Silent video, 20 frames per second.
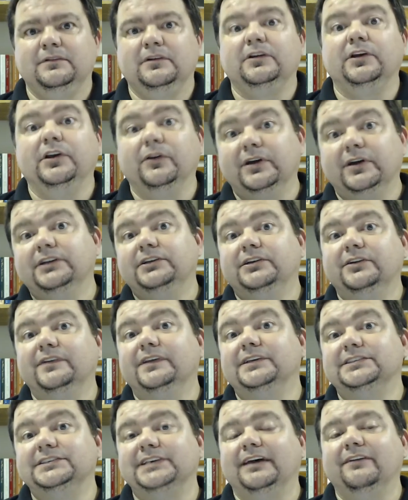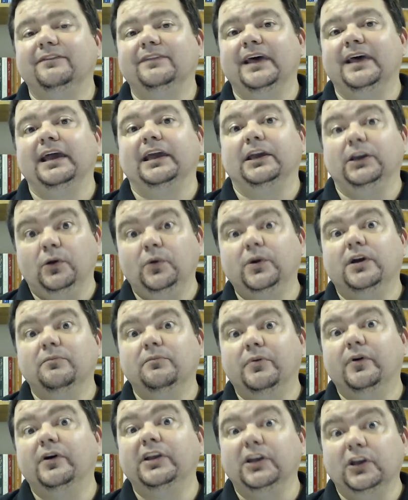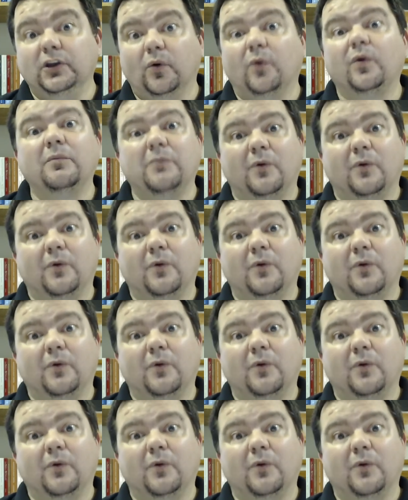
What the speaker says: You can do the same thing. You can put your